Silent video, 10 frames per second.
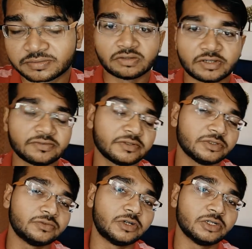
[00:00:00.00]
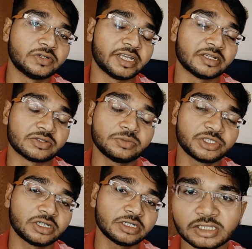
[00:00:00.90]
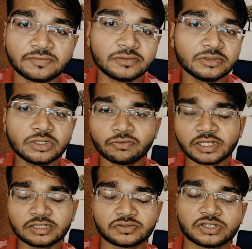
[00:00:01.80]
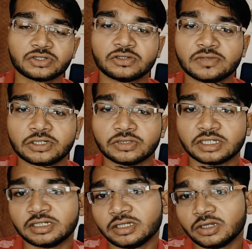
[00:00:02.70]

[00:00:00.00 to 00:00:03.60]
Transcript: Whenever you want to take a zoom shot, the phone quickly switched over to the